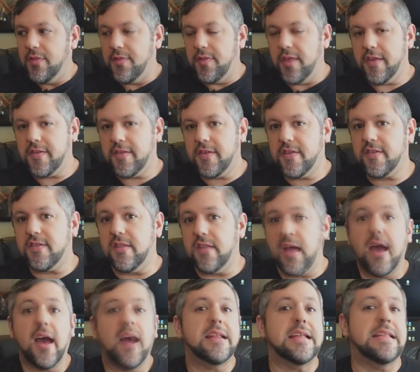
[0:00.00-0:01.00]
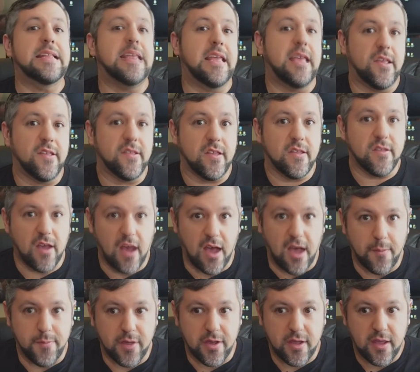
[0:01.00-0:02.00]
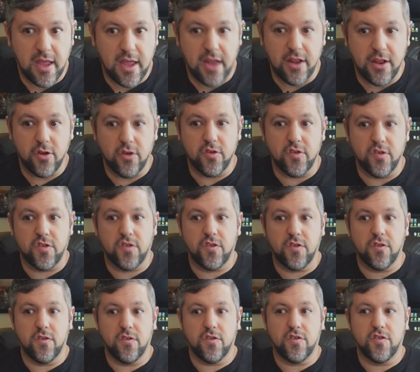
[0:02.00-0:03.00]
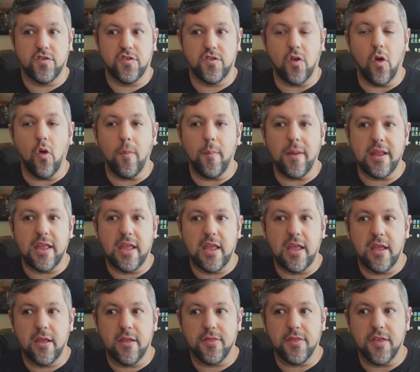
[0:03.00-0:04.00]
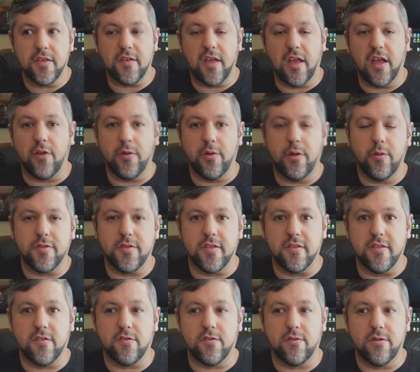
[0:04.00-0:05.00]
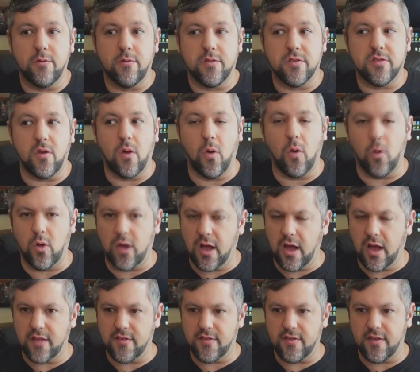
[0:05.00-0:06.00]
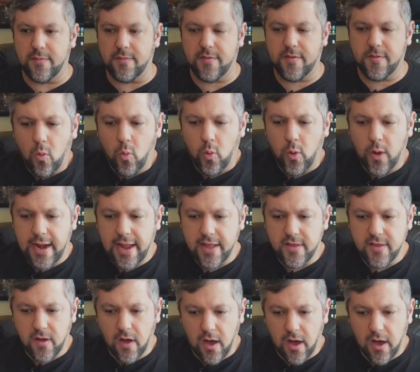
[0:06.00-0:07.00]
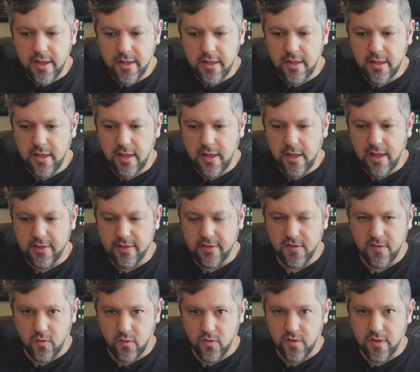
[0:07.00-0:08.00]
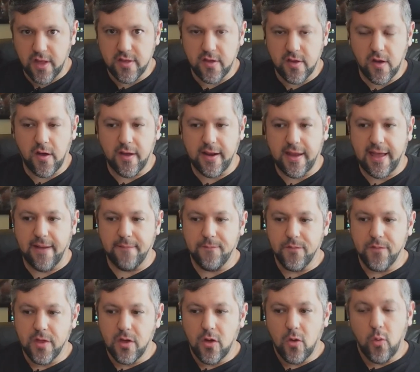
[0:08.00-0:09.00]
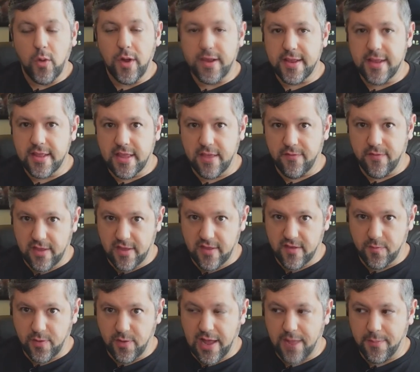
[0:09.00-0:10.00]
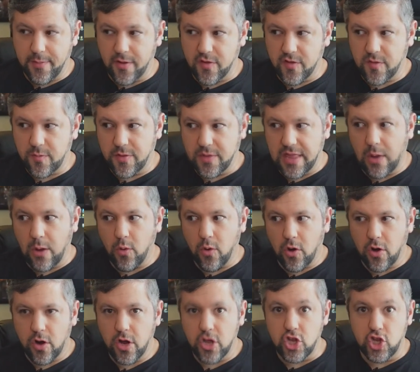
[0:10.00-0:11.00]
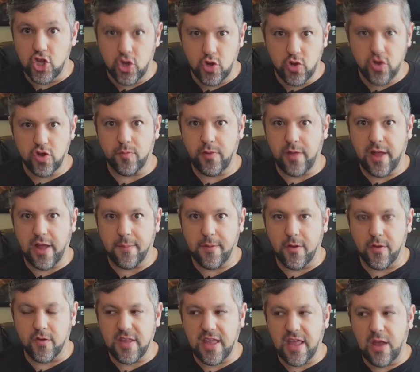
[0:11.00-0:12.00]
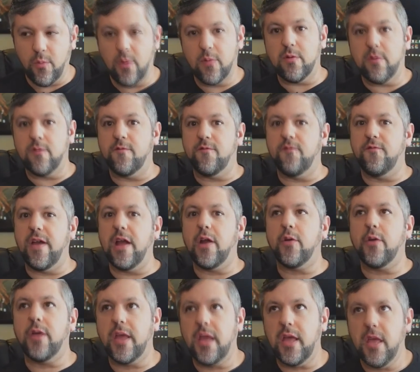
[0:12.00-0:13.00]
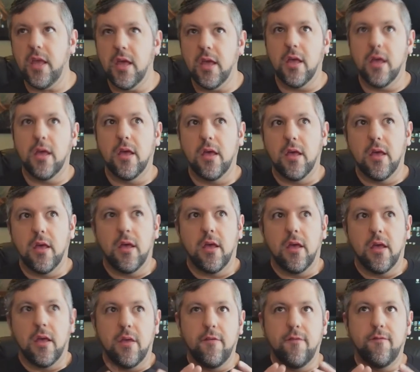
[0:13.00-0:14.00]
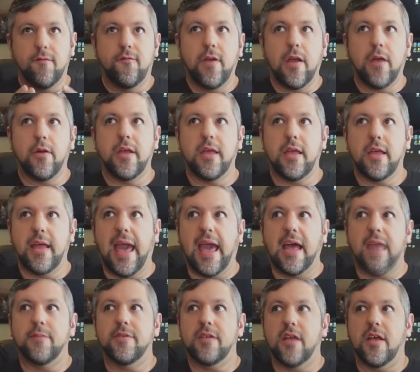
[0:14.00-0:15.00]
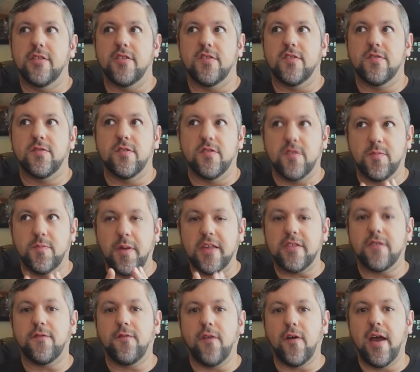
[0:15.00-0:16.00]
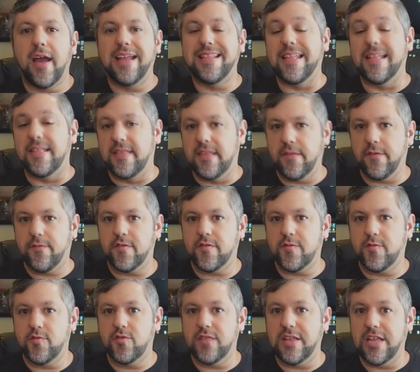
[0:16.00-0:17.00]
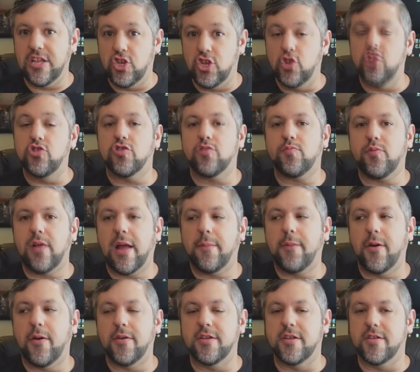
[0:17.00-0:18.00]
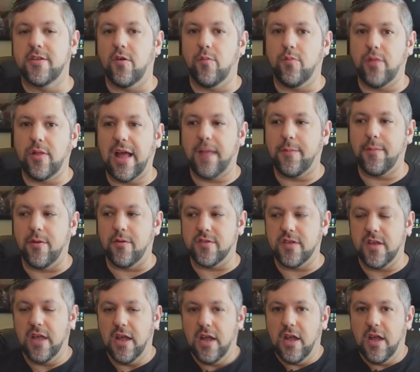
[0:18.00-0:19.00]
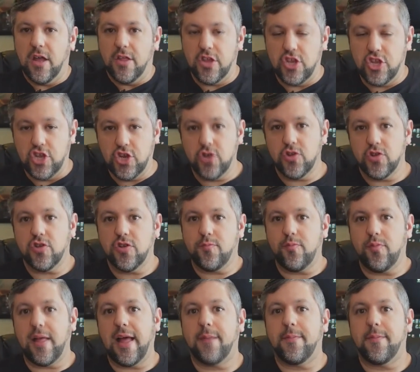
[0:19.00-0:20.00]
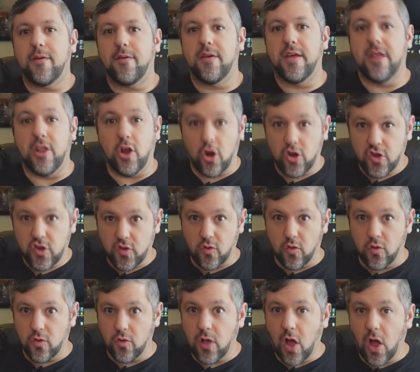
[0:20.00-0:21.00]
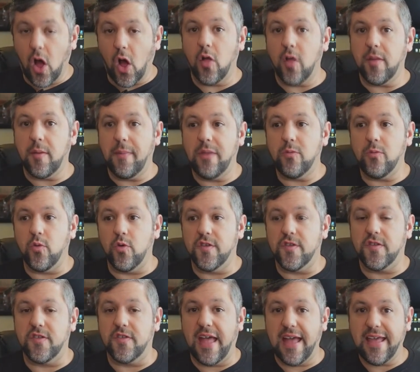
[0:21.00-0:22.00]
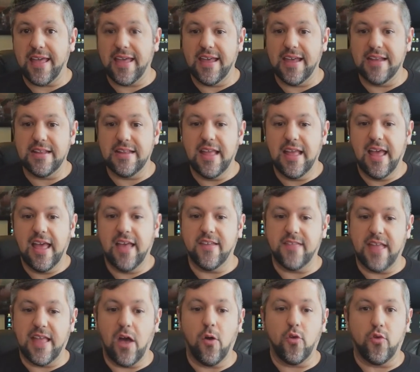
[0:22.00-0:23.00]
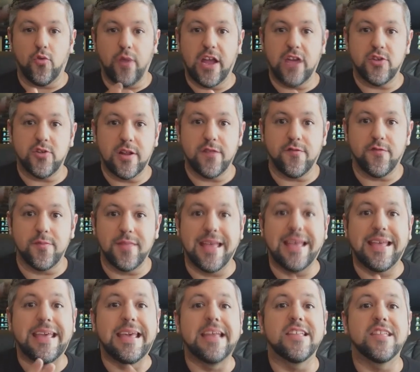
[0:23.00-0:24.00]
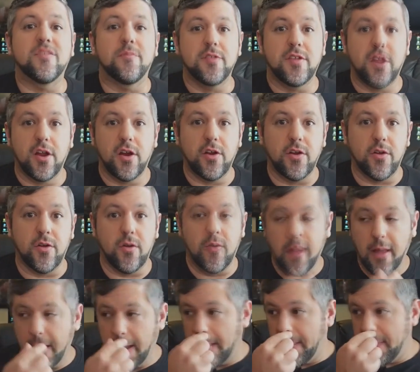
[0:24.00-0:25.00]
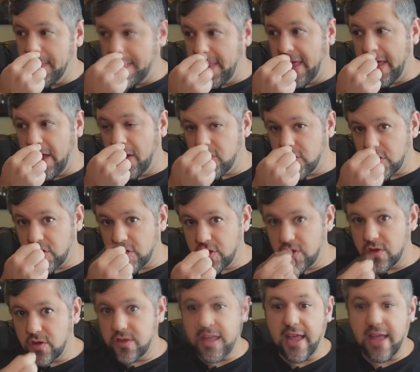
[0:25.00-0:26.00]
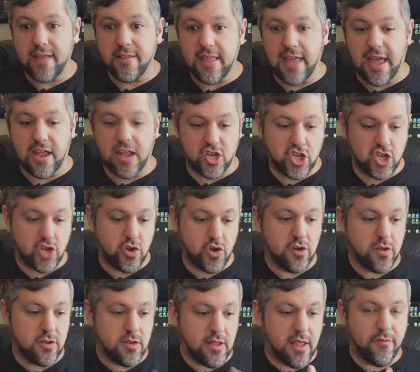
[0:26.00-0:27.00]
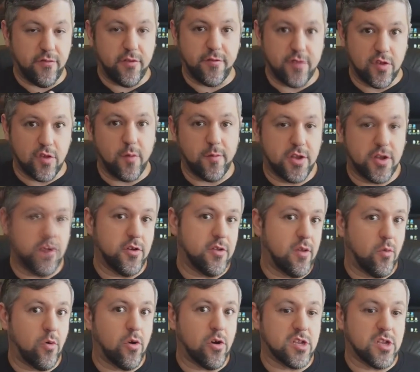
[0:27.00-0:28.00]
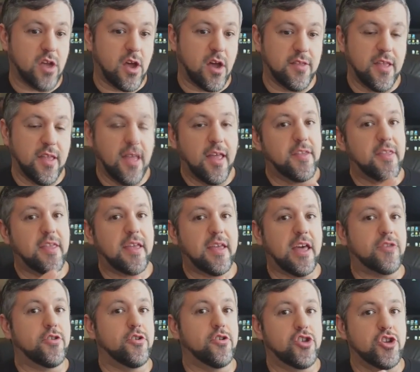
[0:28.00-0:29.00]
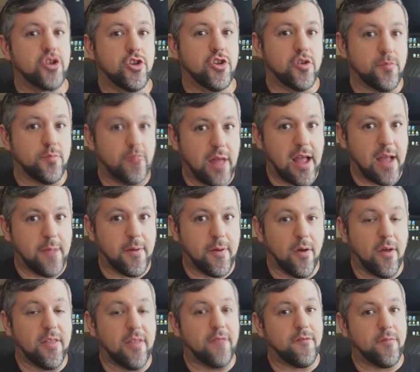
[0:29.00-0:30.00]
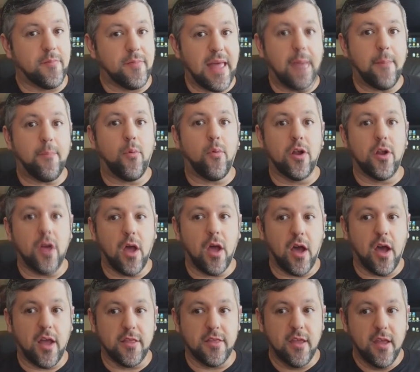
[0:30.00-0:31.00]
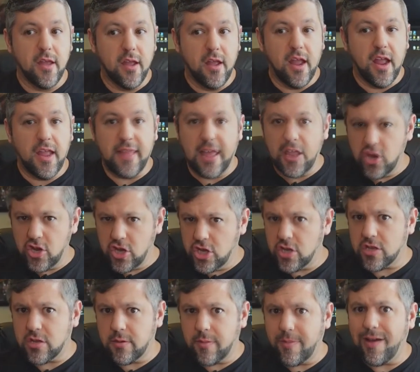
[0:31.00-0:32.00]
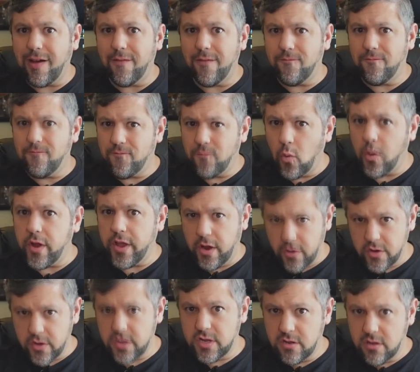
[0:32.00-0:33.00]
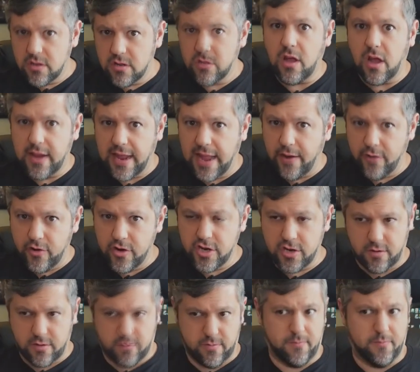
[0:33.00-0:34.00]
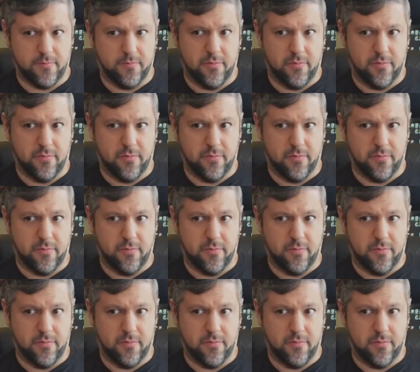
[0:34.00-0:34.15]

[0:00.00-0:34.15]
This is not an easy topic, and there's so many things I agree with and disagree with the whole concept. When I taught at the schools I taught at, we did give kids black belts, but they were junior black belts, and we were very, very adamant on specifying the difference between a junior black belt and adult black belt. The junior black belt in our school, all it meant was that kid has now graduated from the kid's material. They understood that they had a certain level of adult material they worked on, then they got their junior black belt. And then from that point on, and that usually took them about 4 years on average,